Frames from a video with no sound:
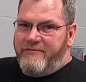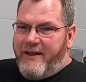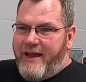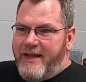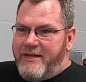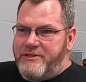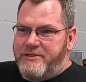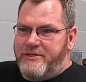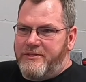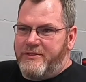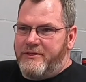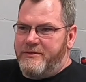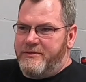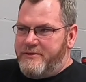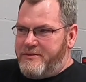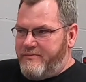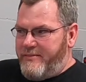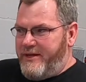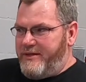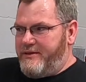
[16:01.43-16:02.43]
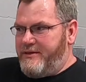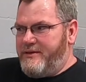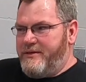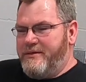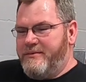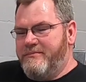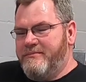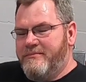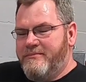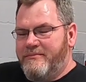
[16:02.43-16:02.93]
faster to make the
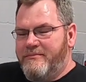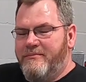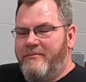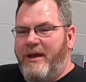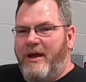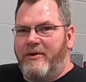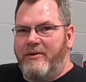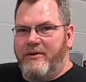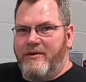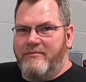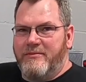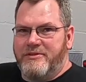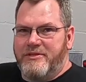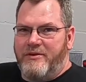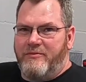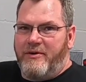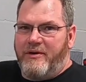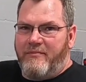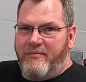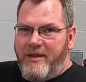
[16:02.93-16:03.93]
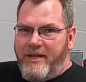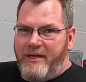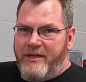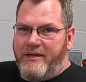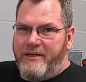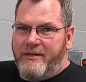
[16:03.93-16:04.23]
power numbers they want to make.